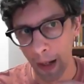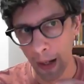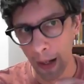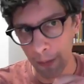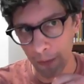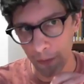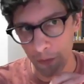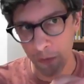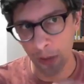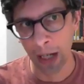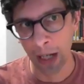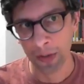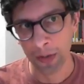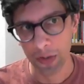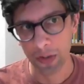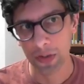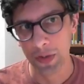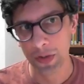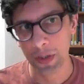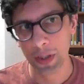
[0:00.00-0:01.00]
In
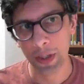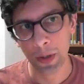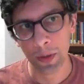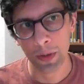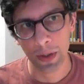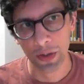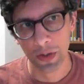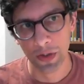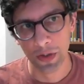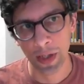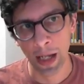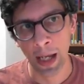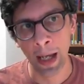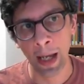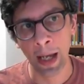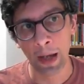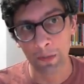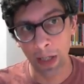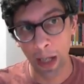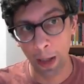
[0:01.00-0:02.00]
France, the unions there
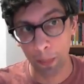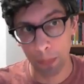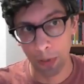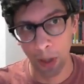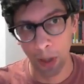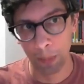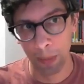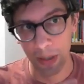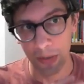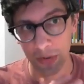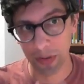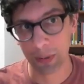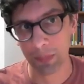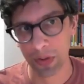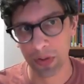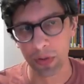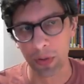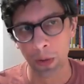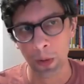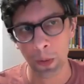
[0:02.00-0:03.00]
have now promised in the
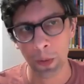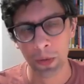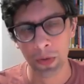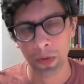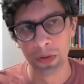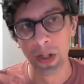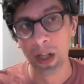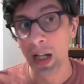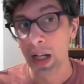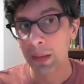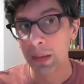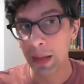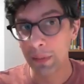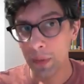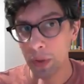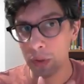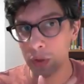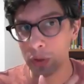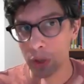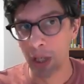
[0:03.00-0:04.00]
schools, if
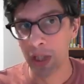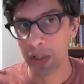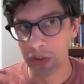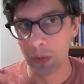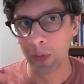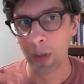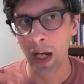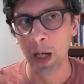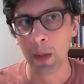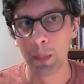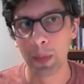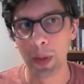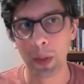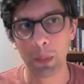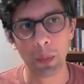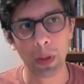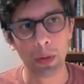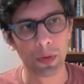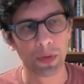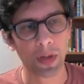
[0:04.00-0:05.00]
you try to reopen,
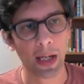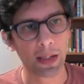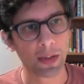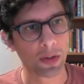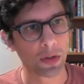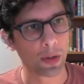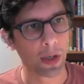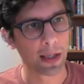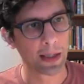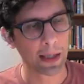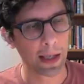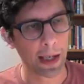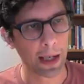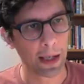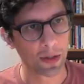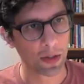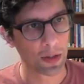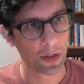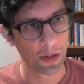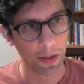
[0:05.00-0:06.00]
we will take strike
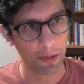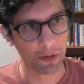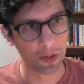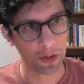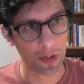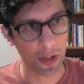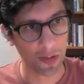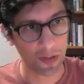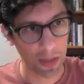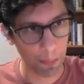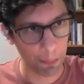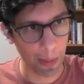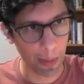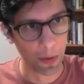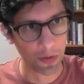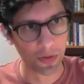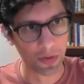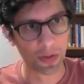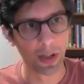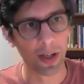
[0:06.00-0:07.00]
action. There's a fantastic
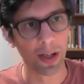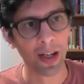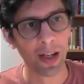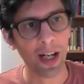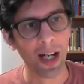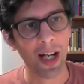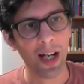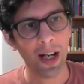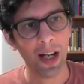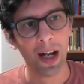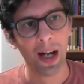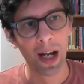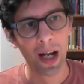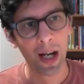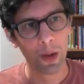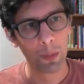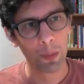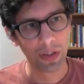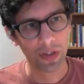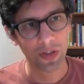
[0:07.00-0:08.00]
poster
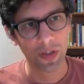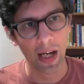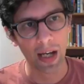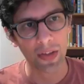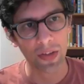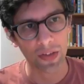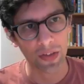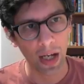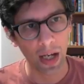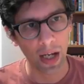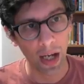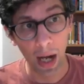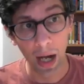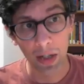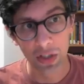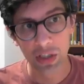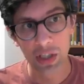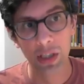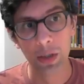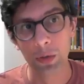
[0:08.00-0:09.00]
which says, our
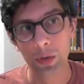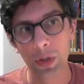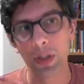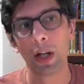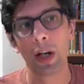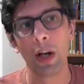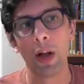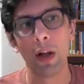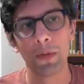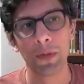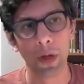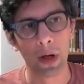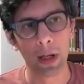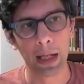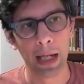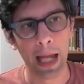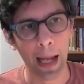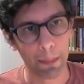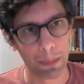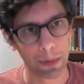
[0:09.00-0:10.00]
children are not
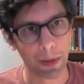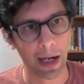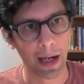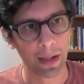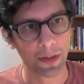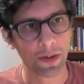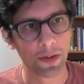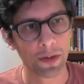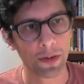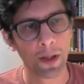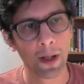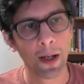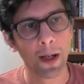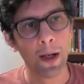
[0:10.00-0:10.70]
lab rats.